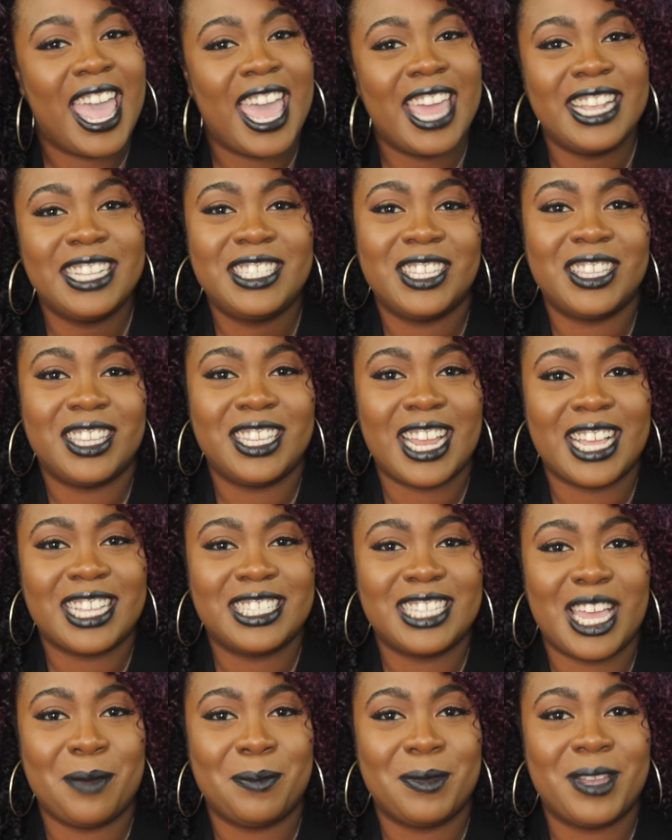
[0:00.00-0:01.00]
And until the
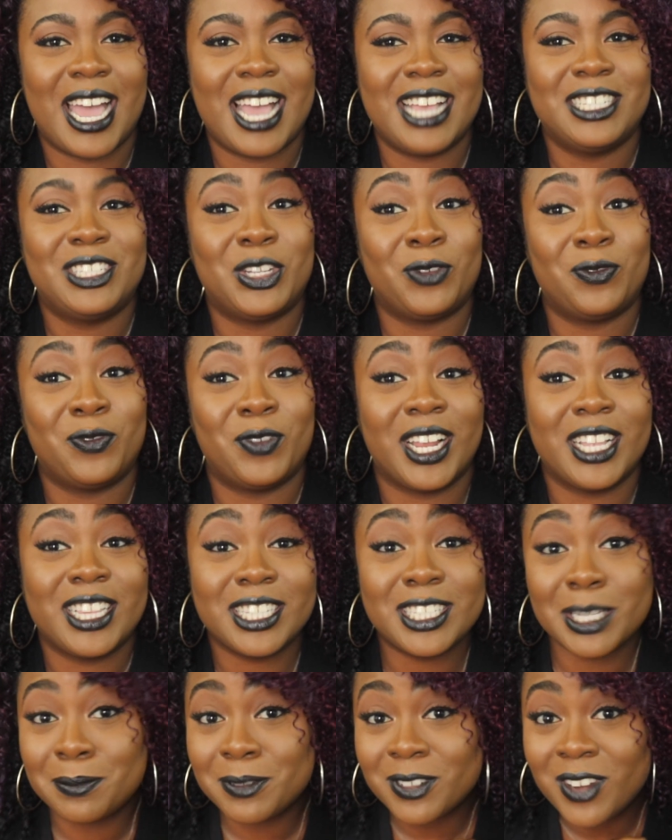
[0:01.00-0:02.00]
next time, guys, don't forget
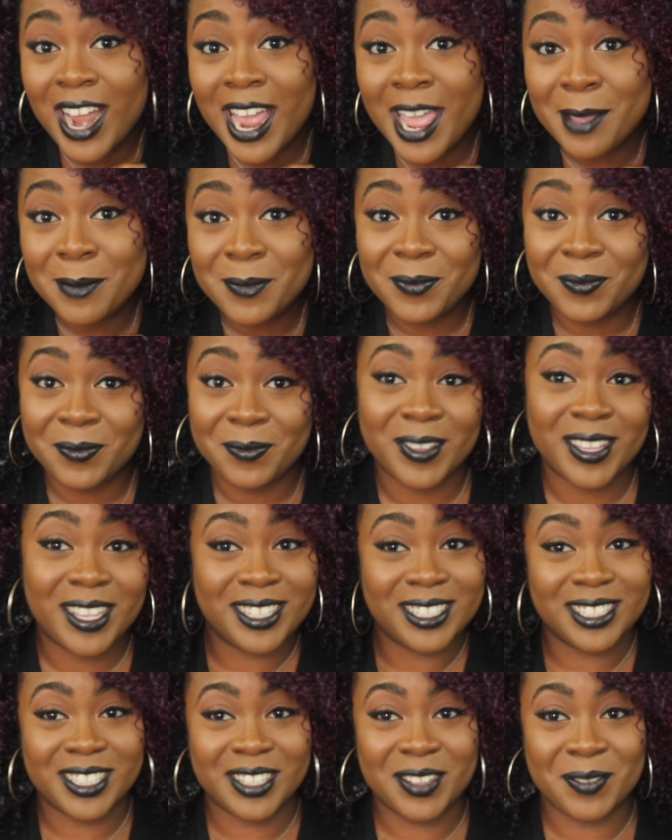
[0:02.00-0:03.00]
to subscribe.
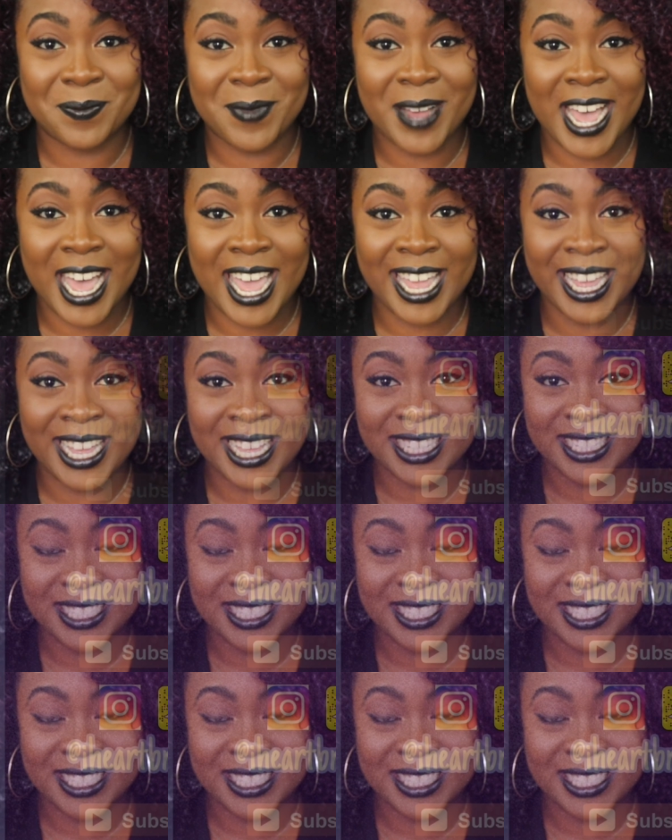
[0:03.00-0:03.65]
Bye.